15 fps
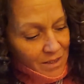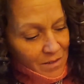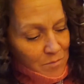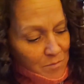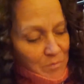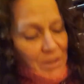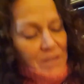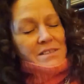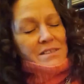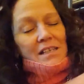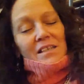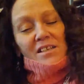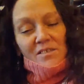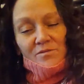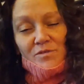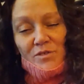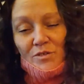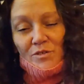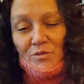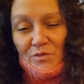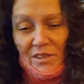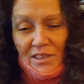Plus, I love
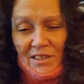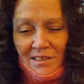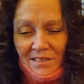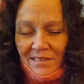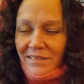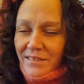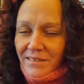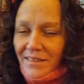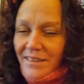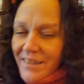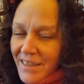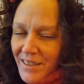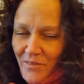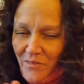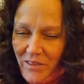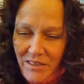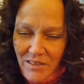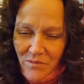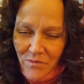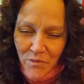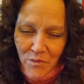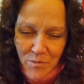jewelry. Any
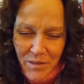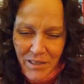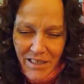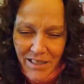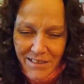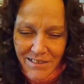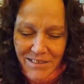reason for me